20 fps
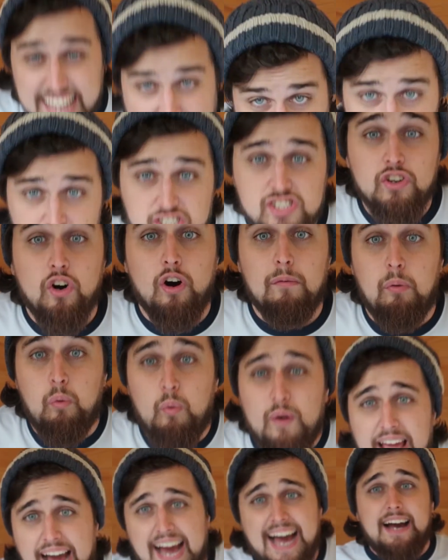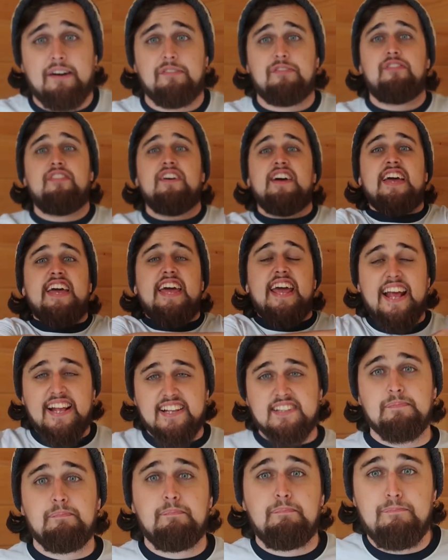Next up we have
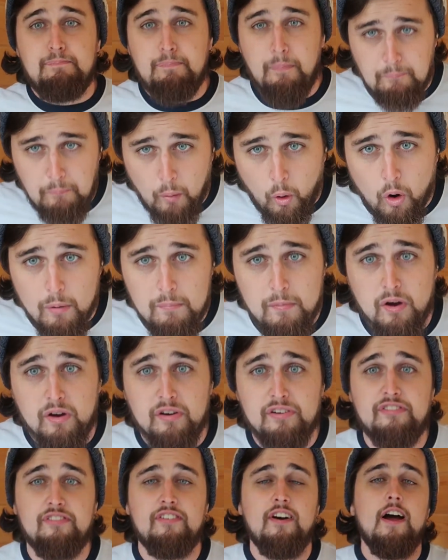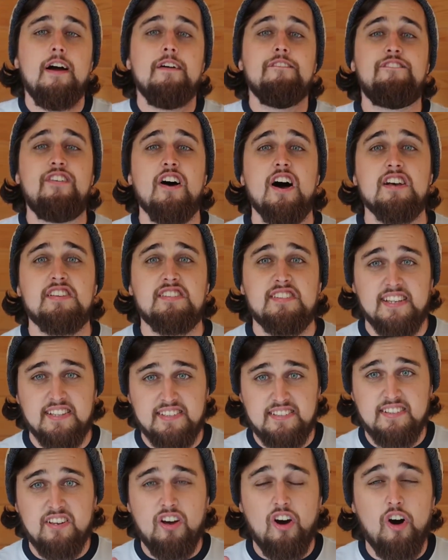is Bournemouth
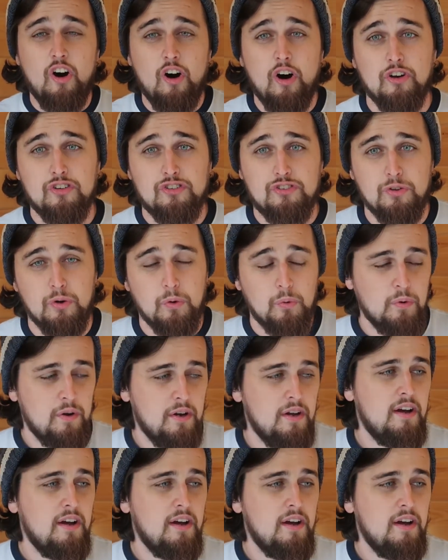versus Arsenal.